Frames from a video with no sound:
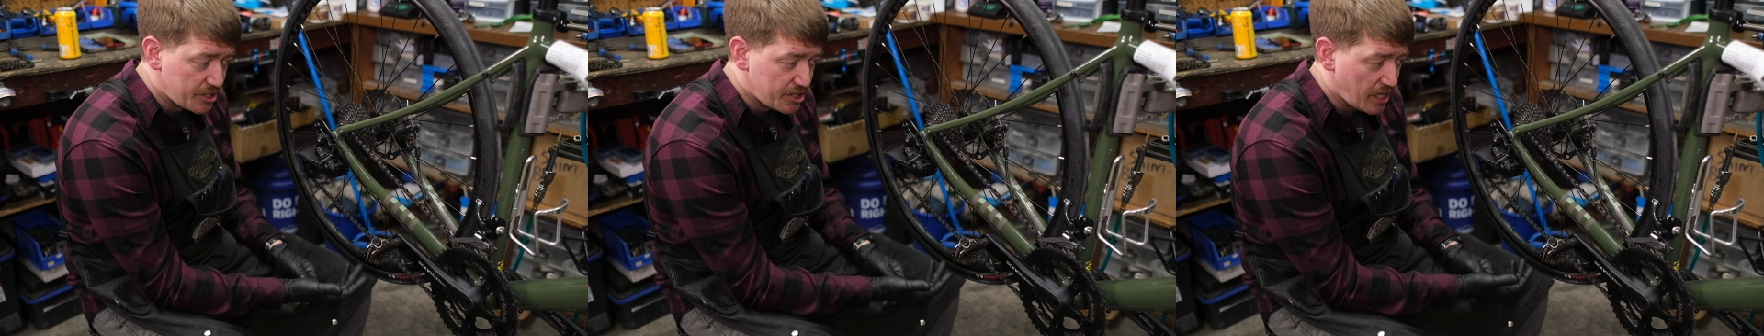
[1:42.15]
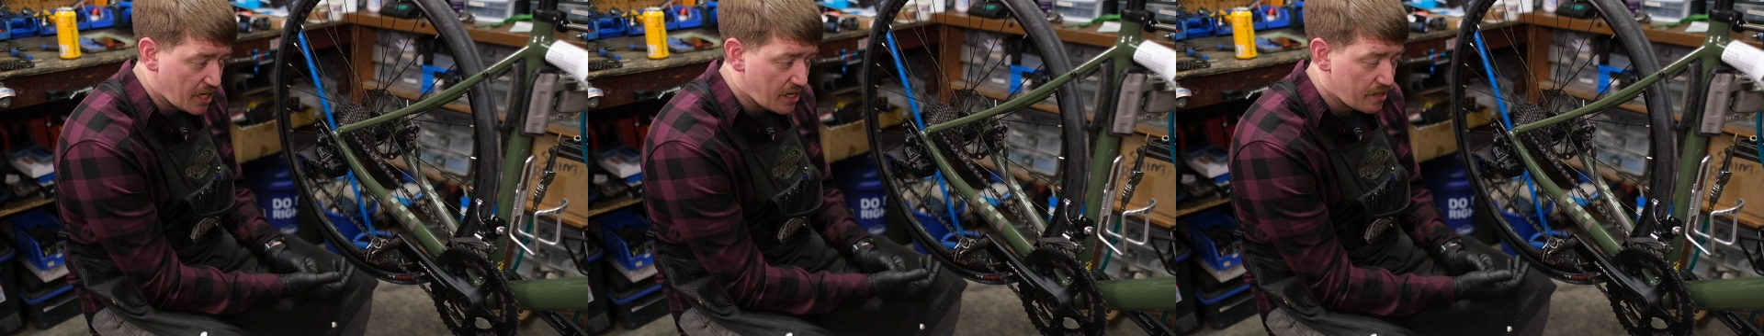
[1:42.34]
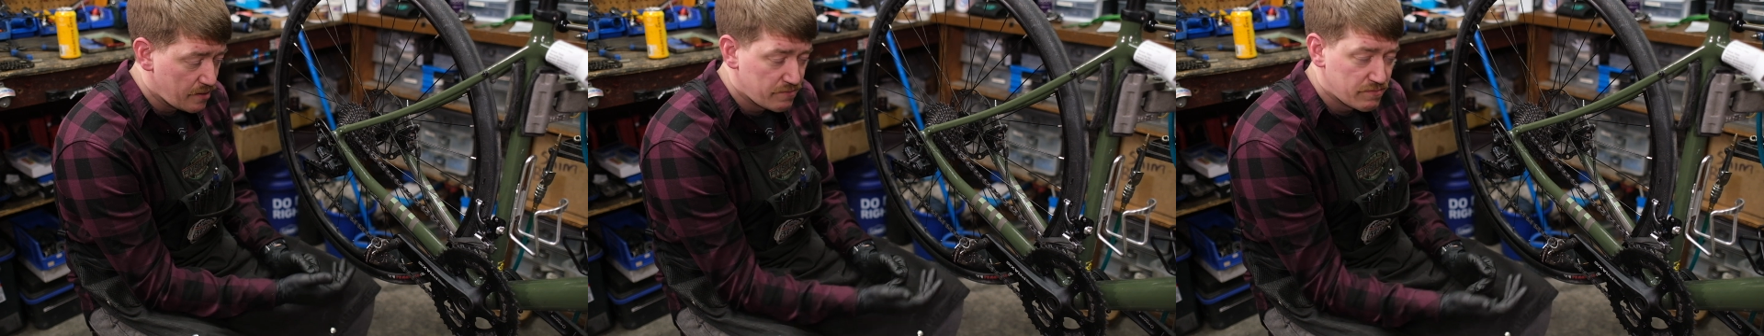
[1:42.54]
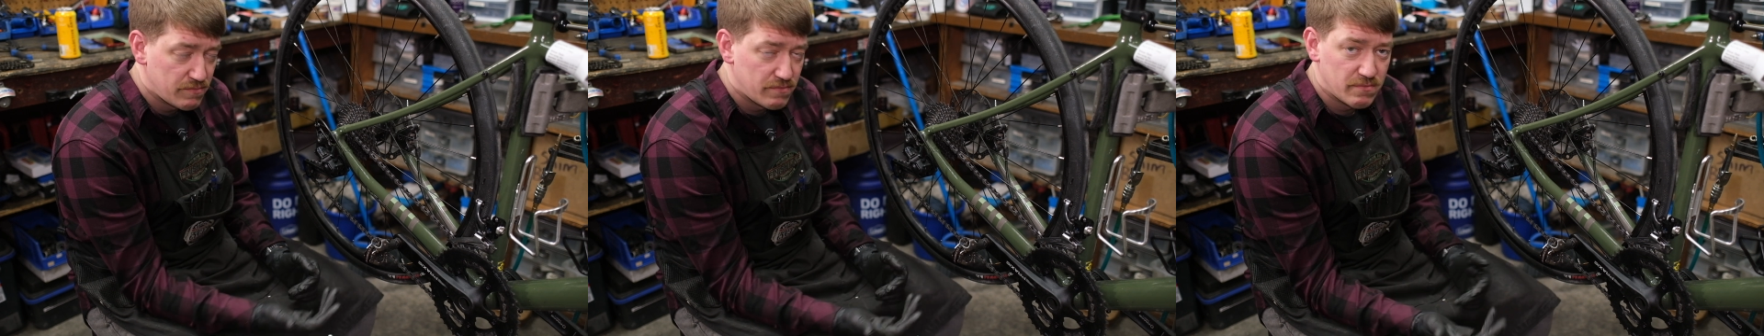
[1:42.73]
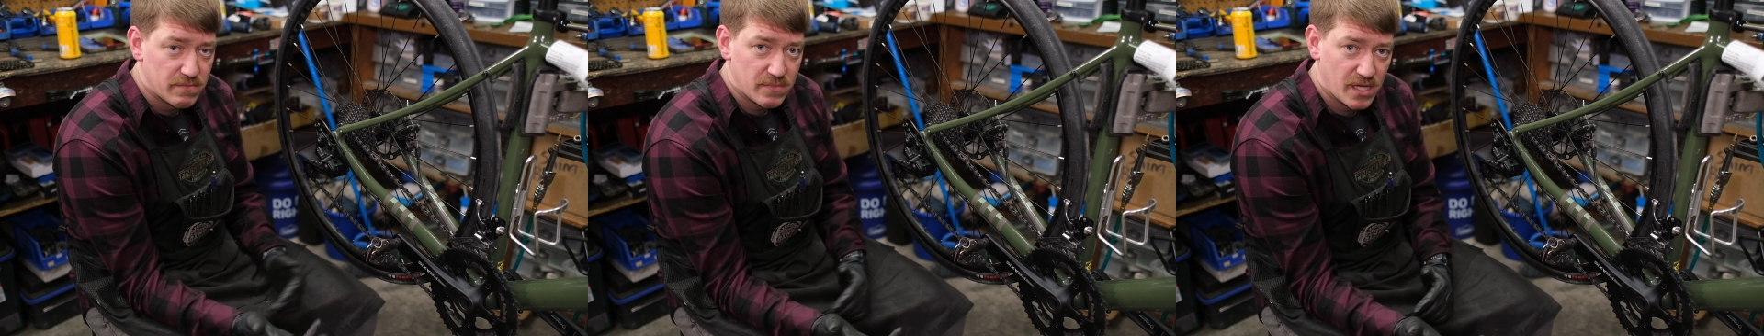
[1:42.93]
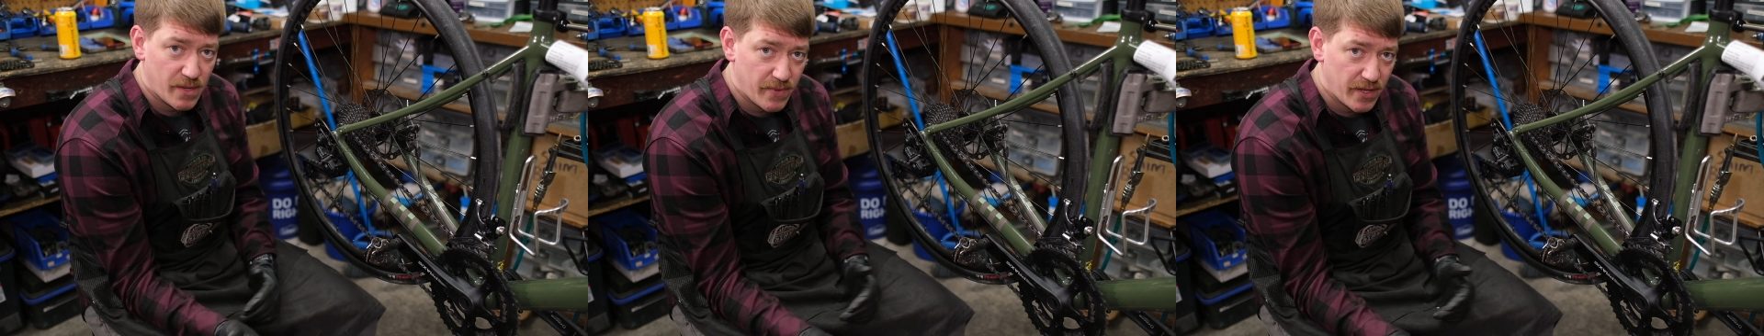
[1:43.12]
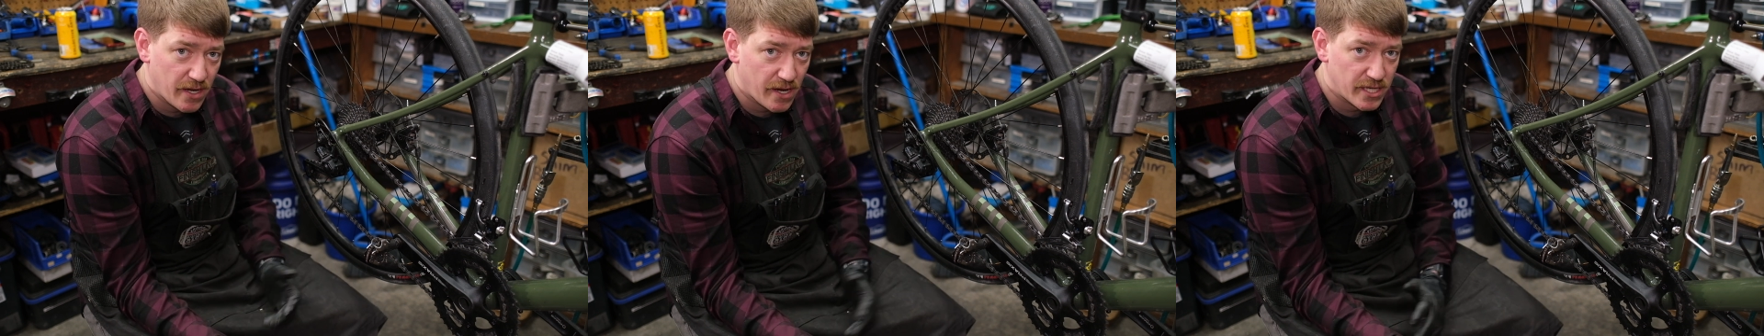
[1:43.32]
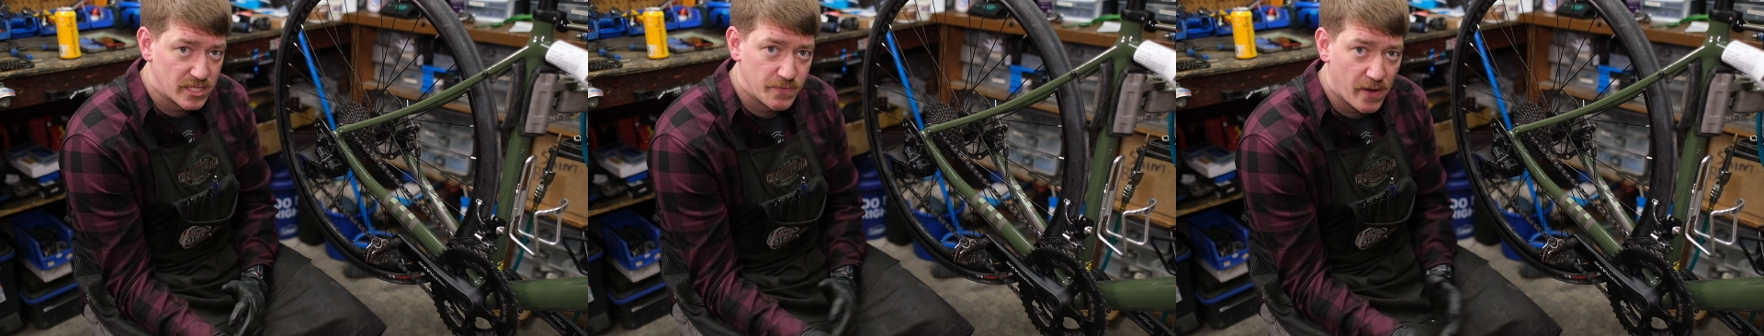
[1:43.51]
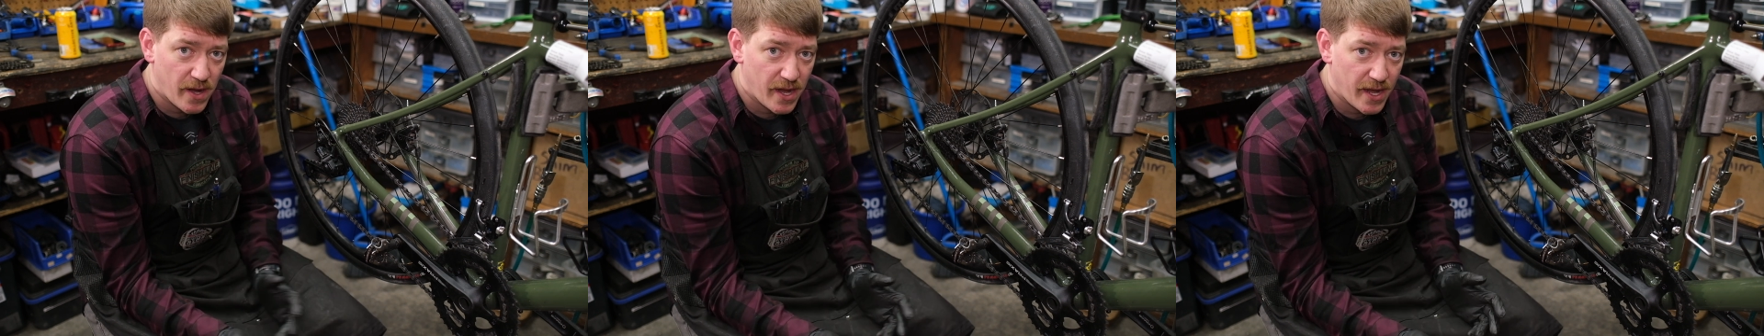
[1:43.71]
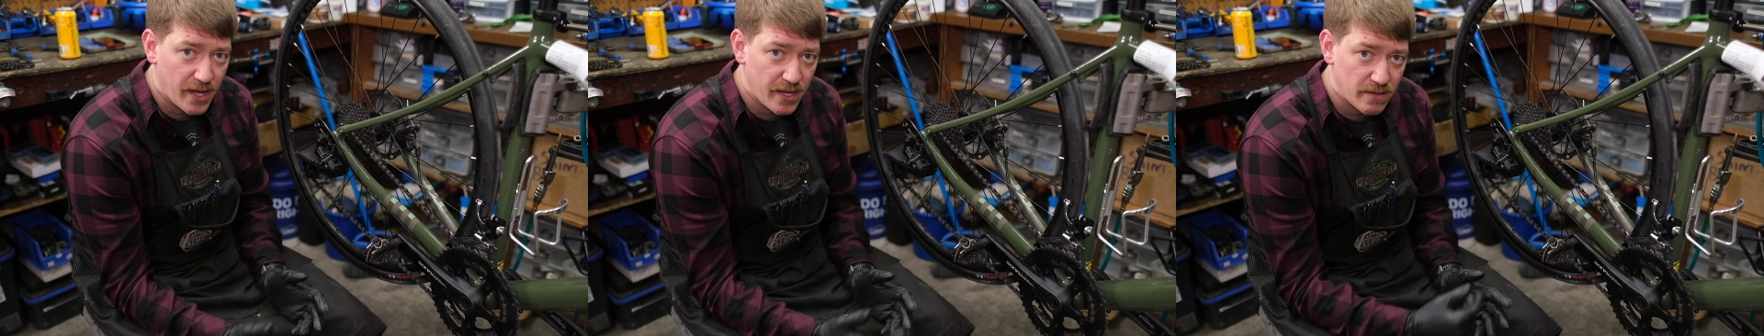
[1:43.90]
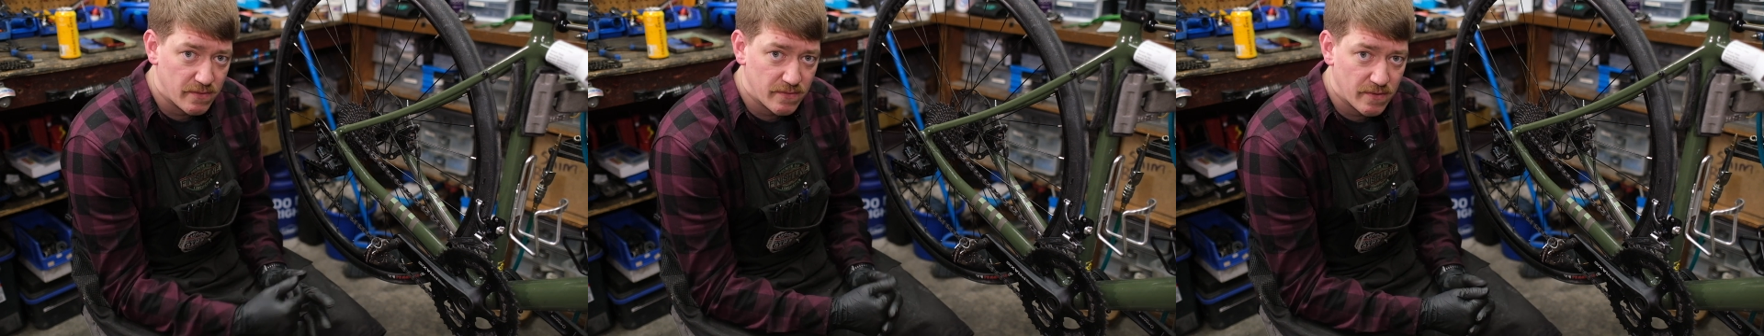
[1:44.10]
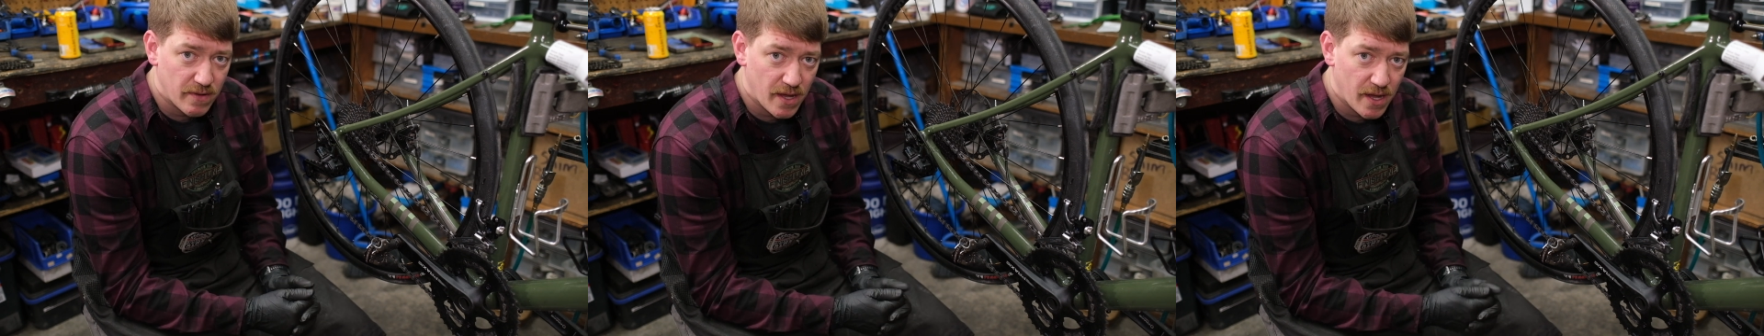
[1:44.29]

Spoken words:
chain can be caused by